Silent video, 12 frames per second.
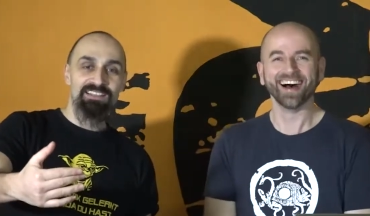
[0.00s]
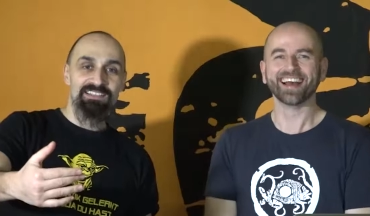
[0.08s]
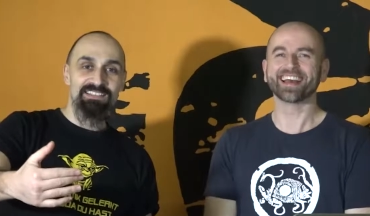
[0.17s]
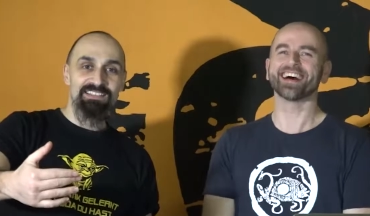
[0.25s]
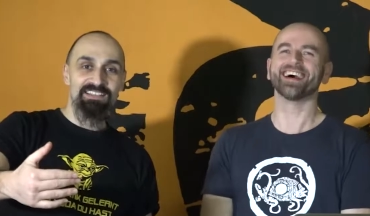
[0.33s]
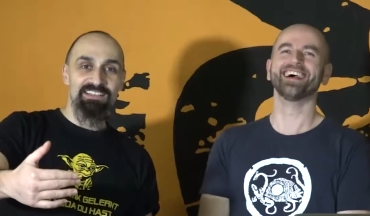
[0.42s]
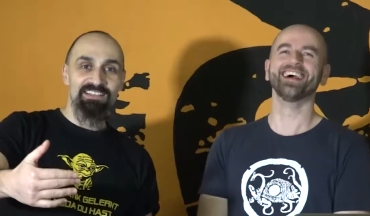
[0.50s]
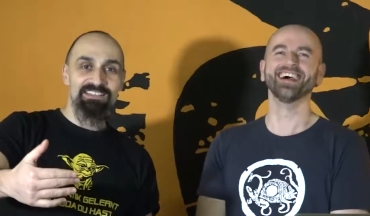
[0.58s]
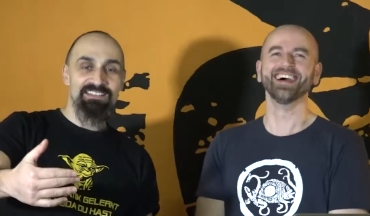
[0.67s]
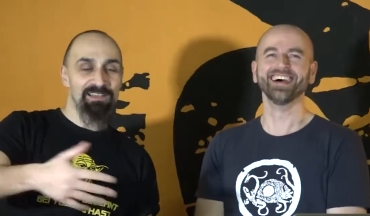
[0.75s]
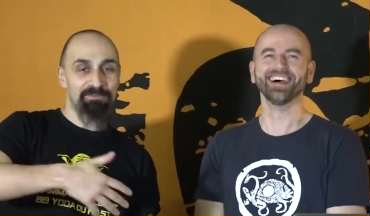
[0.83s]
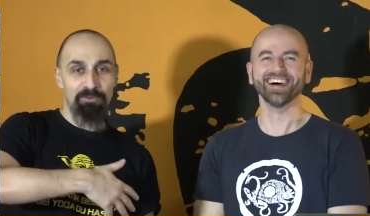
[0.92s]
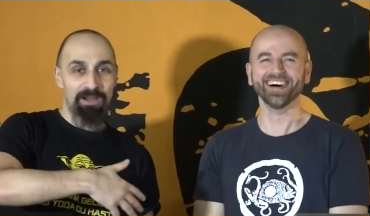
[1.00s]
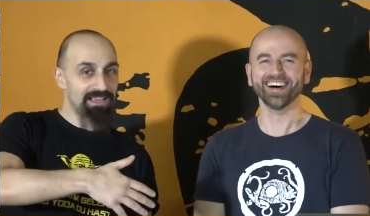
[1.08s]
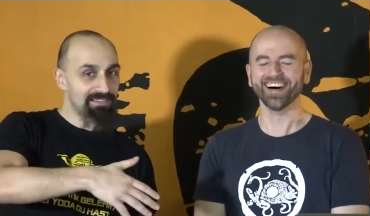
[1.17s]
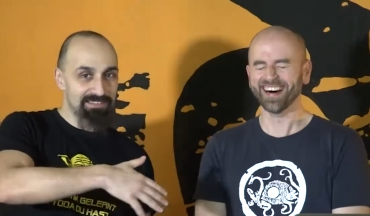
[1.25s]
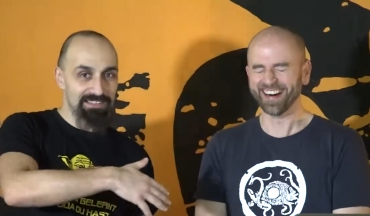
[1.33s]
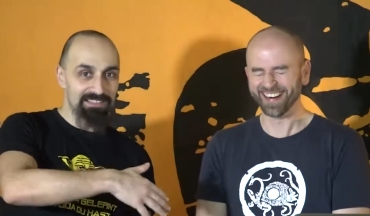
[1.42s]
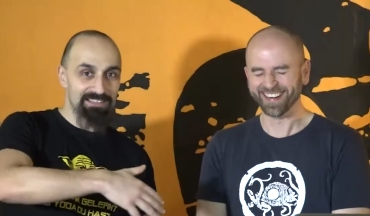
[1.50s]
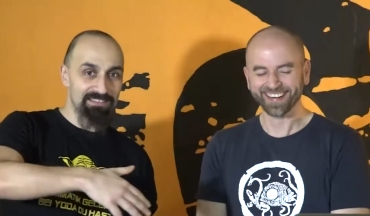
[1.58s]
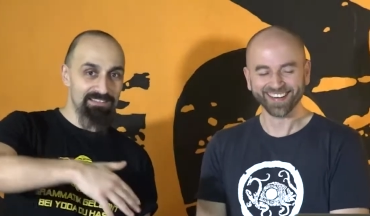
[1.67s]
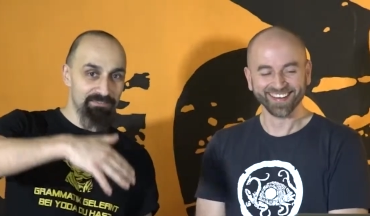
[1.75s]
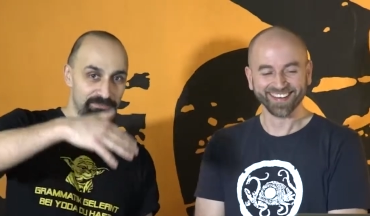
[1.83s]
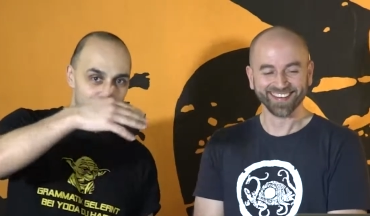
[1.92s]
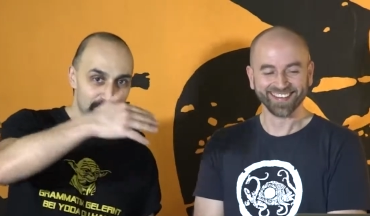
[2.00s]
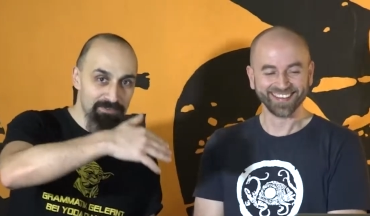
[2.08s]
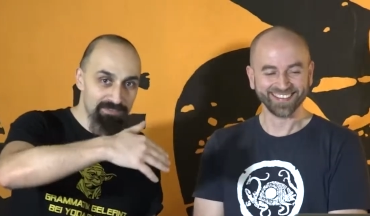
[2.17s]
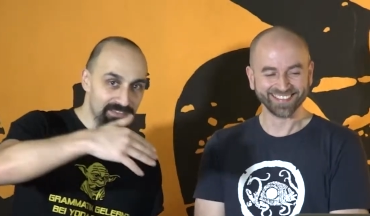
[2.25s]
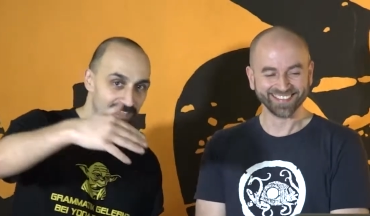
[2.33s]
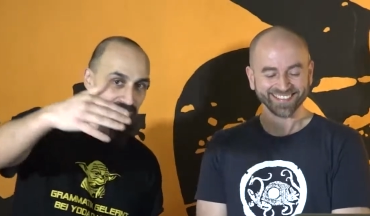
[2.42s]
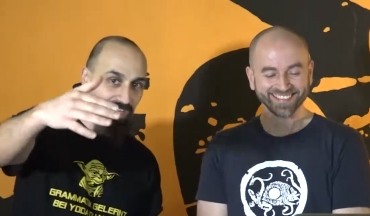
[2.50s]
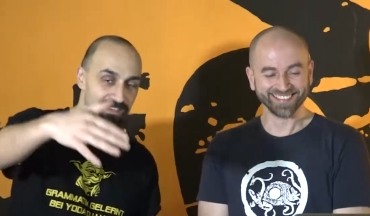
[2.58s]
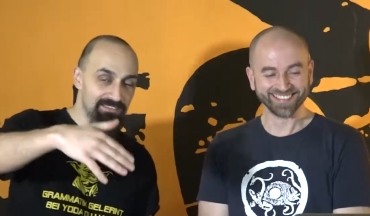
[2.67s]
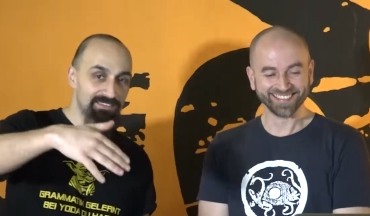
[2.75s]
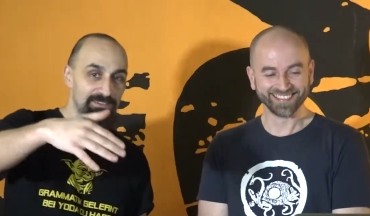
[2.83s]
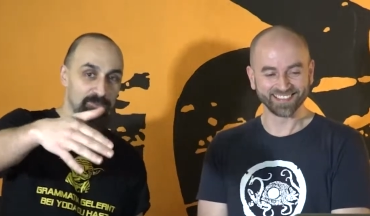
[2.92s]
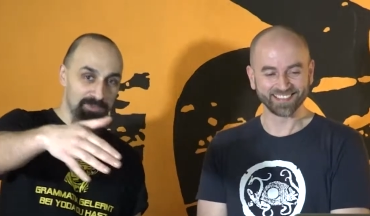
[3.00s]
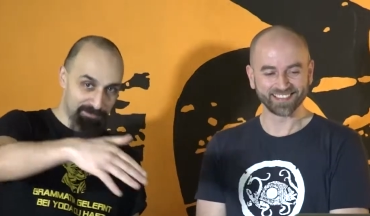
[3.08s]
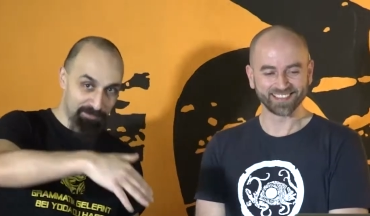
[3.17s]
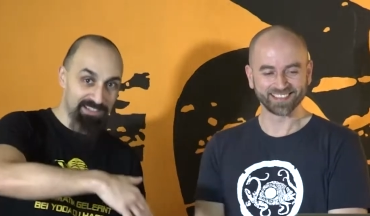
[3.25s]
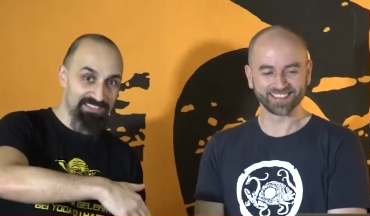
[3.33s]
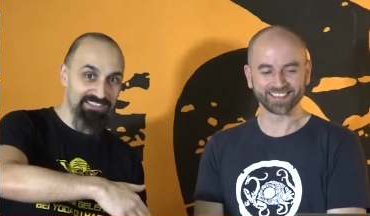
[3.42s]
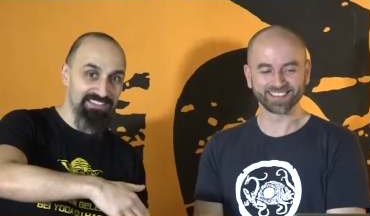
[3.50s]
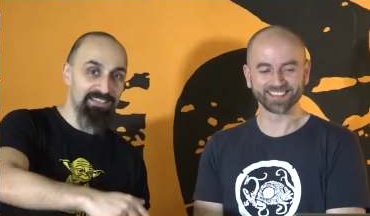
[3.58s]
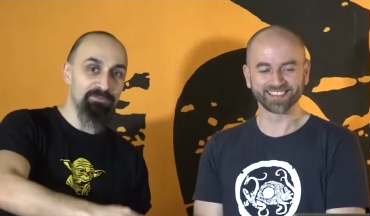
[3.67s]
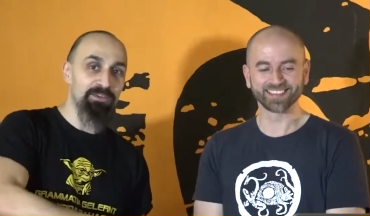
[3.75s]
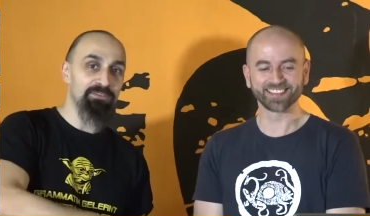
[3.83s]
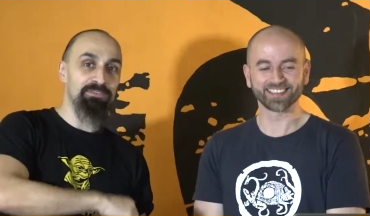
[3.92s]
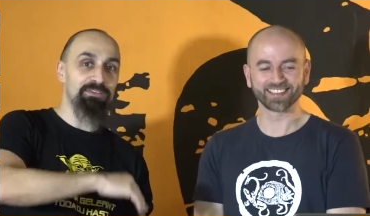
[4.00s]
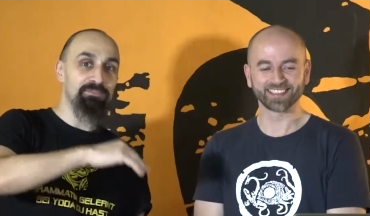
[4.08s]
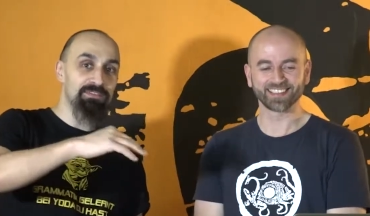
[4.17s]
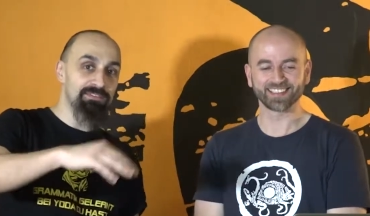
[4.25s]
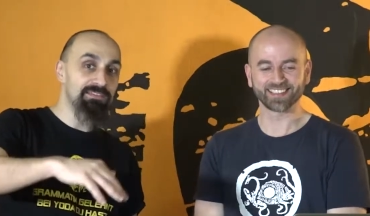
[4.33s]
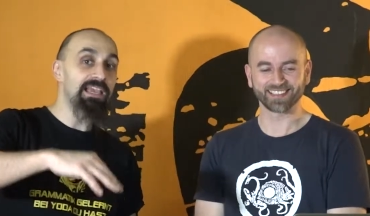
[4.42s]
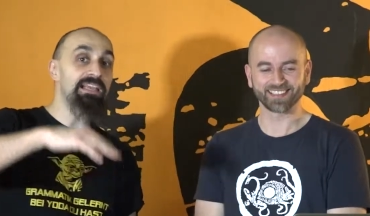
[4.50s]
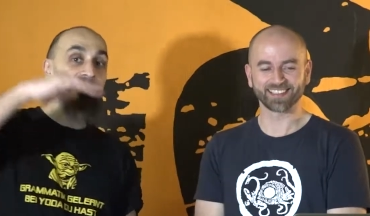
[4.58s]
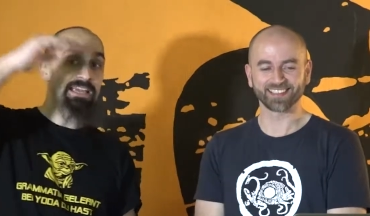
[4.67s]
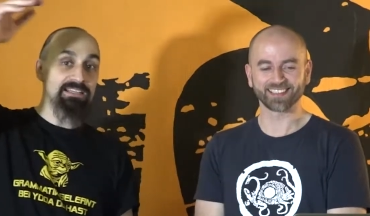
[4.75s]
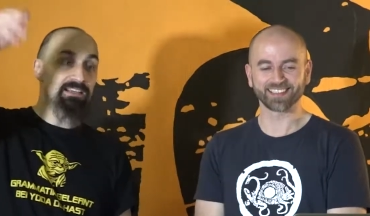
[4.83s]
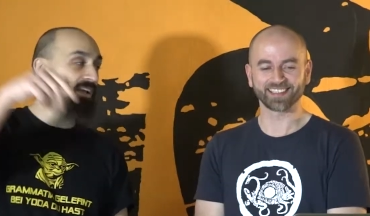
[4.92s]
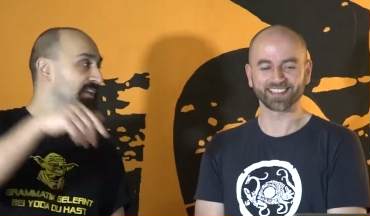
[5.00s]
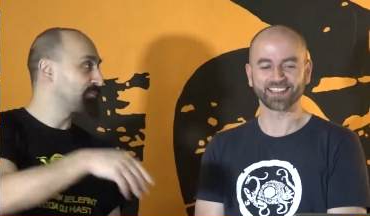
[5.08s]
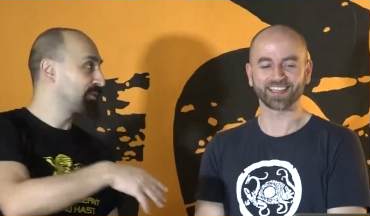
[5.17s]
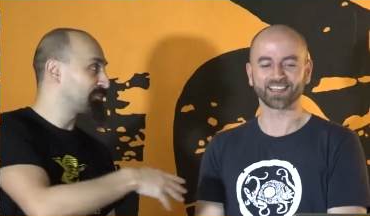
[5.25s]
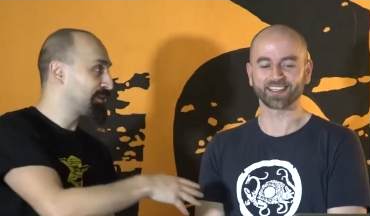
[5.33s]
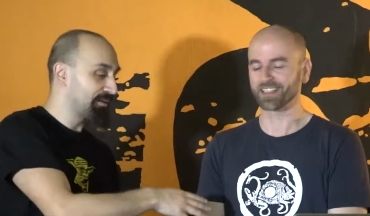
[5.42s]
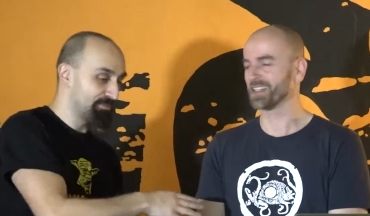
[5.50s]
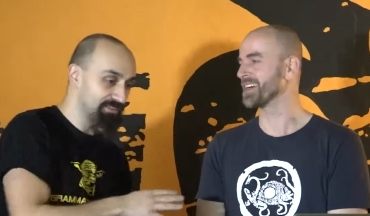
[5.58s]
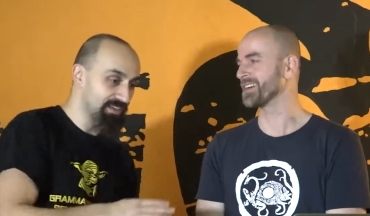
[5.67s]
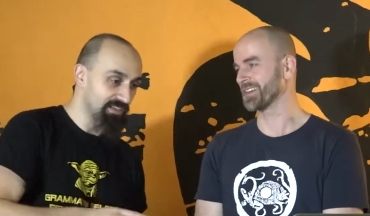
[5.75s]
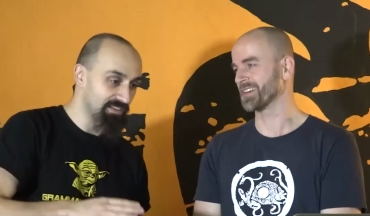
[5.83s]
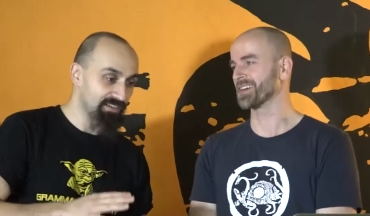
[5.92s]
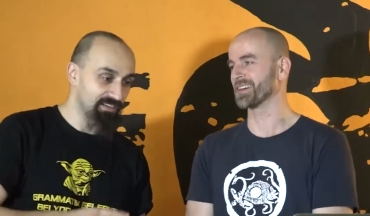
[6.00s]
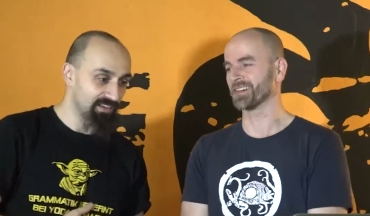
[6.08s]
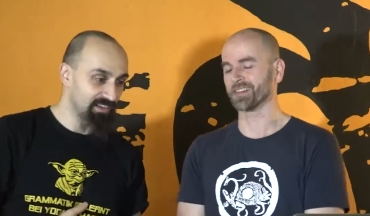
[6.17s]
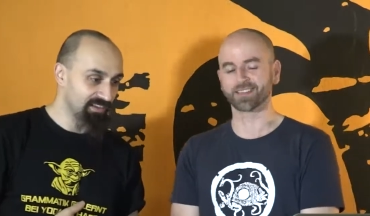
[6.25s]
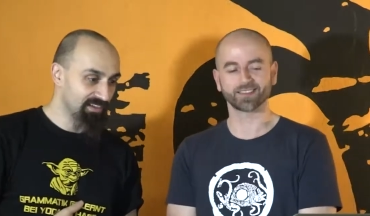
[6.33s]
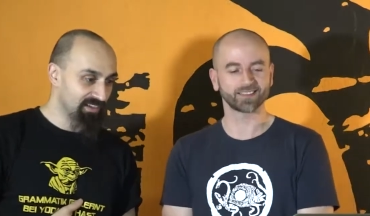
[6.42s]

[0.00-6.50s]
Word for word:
Speaker 1: yeah. Therefore, I think that the first answer was better than what we will say later and what yeah, we have yeah, said. Yeah.